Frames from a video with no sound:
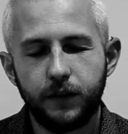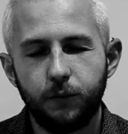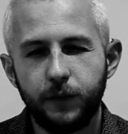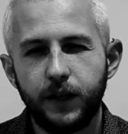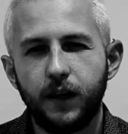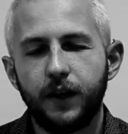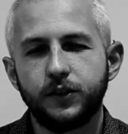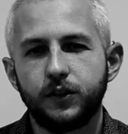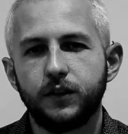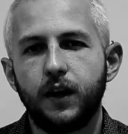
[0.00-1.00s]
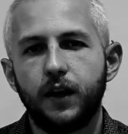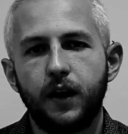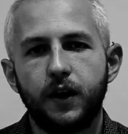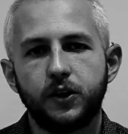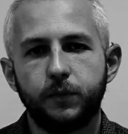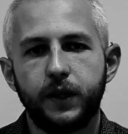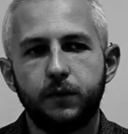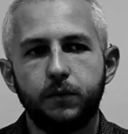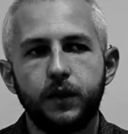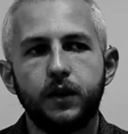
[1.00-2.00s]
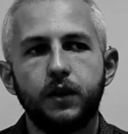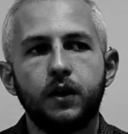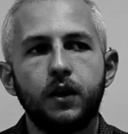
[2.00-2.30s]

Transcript: and realizing that has made me